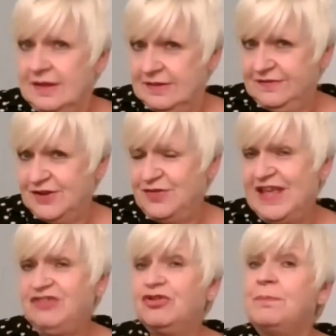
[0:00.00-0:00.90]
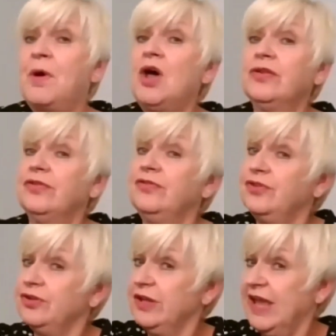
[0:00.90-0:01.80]
So there's your pond,
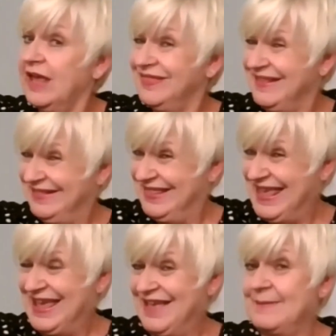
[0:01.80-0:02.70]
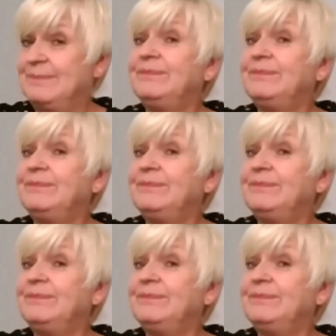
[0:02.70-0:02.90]
yeah, it's there.